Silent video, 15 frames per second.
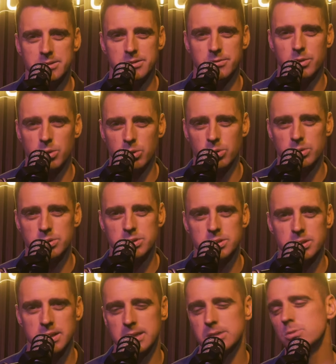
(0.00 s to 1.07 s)
of course.
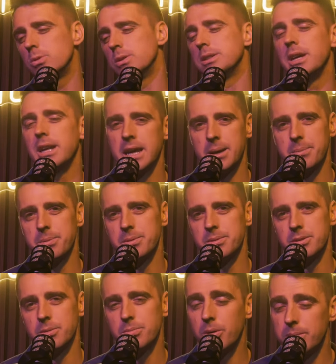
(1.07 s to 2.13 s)
That's always going to happen.
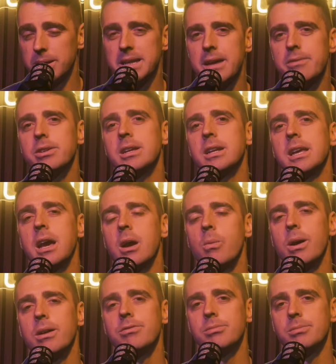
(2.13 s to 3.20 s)
You're probably never going to get
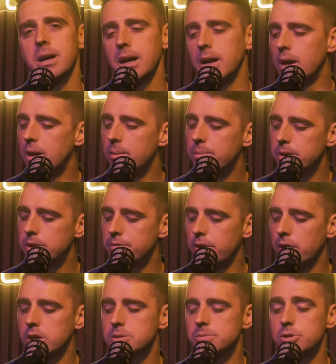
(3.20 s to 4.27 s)
away from that. But the
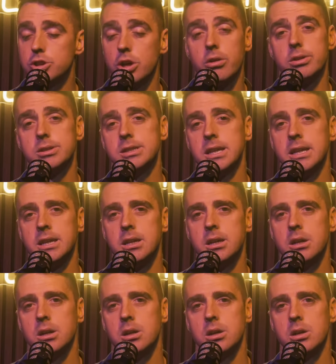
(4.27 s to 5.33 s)
vast majority
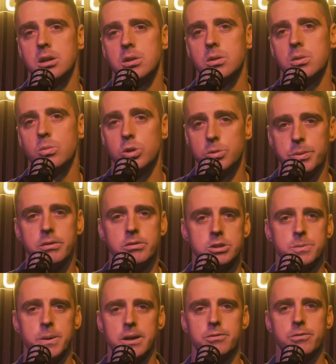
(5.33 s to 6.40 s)
would be
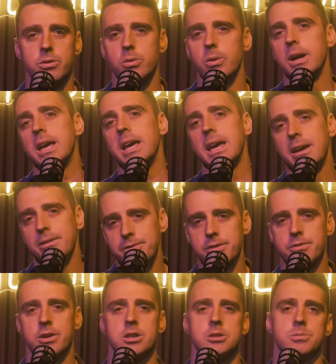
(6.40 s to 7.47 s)
respectful if the
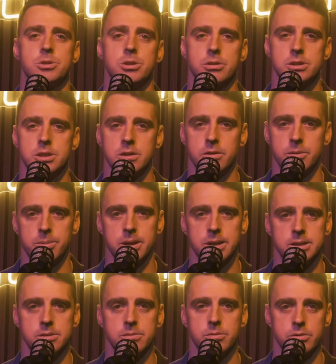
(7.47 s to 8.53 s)
vast majority of the
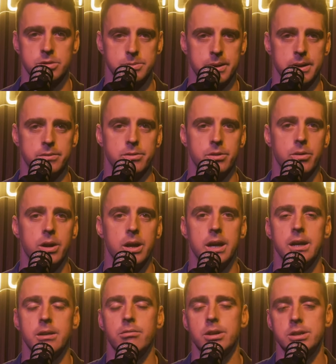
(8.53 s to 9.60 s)
police were respectful
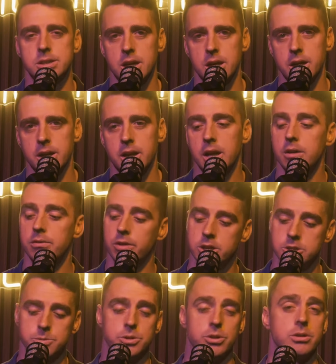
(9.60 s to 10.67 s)
in return.
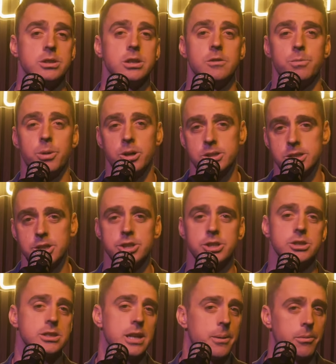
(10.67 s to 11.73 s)
Vast majority of
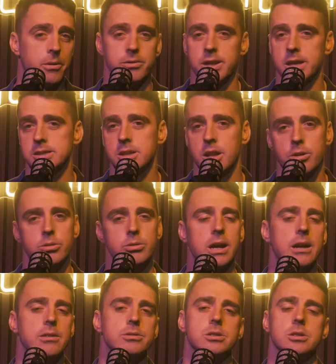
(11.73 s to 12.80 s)
politicians, whether that's local
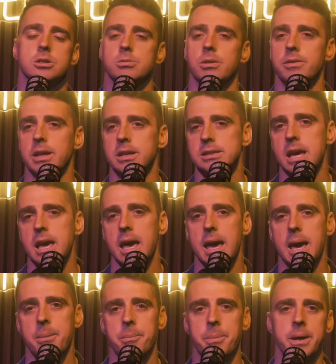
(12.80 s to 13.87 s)
councillors, whether that's
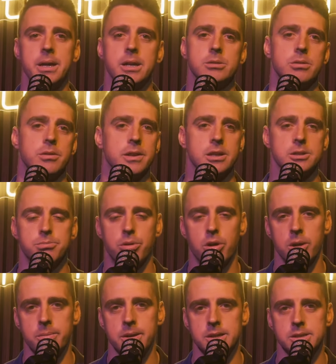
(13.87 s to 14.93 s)
MPs, whether that's
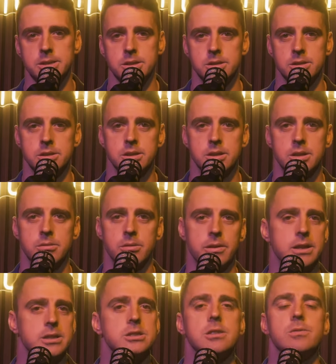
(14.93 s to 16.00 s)
prime ministers, whether
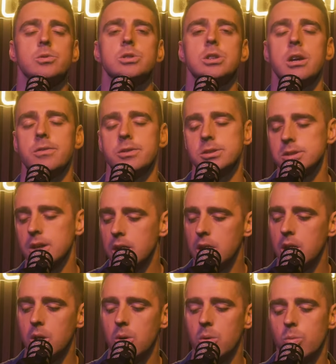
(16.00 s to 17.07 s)
that's civil servants,
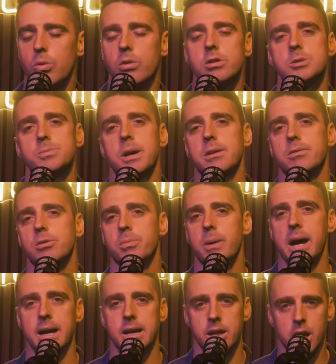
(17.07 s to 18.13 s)
were respectful
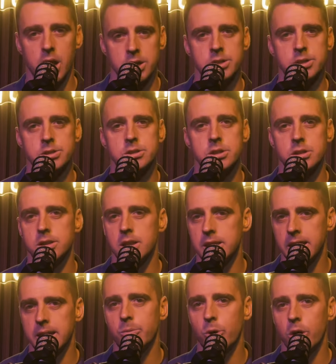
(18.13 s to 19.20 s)
back and understood that
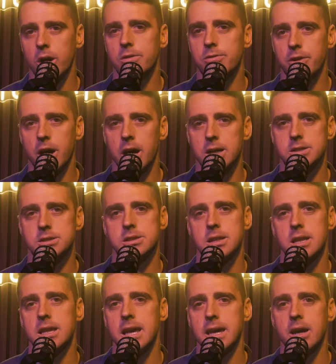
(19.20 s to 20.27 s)
they work for us and
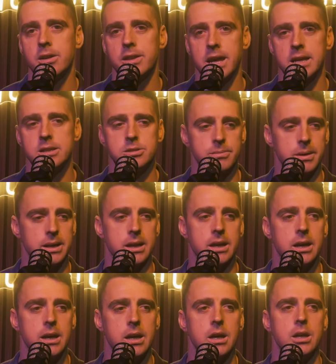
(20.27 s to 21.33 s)
that they are there to make
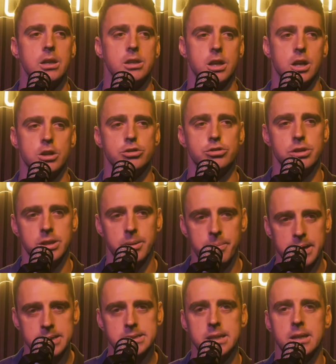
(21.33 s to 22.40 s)
the country the
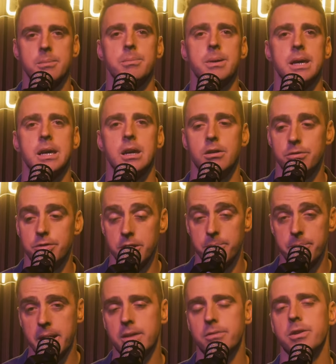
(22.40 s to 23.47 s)
best it can be for the
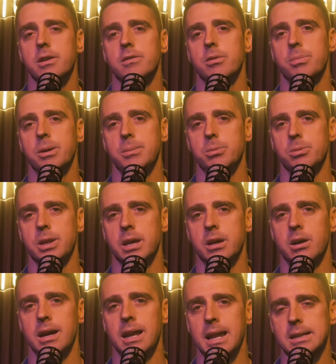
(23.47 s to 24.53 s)
benefit of the people they
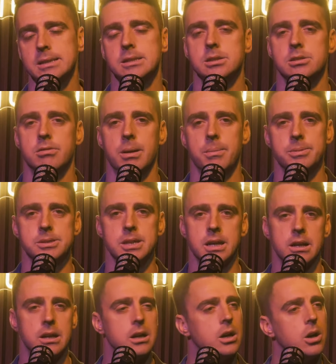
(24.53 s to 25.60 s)
are elected to
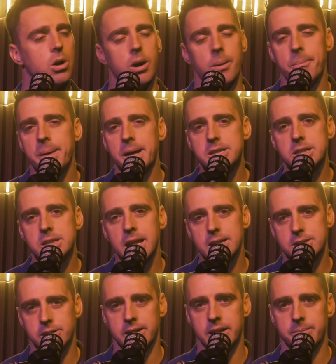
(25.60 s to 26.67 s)
represent. Imagine
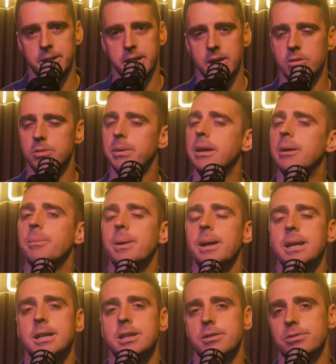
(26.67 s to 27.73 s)
that dynamic. It would be
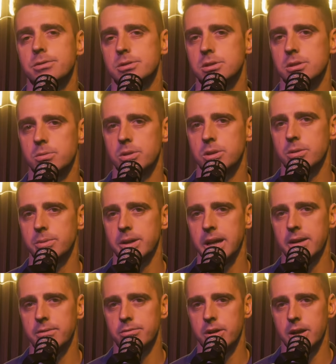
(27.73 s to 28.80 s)
completely different to the one that we
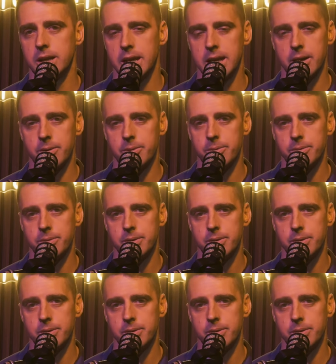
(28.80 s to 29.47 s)
have right now.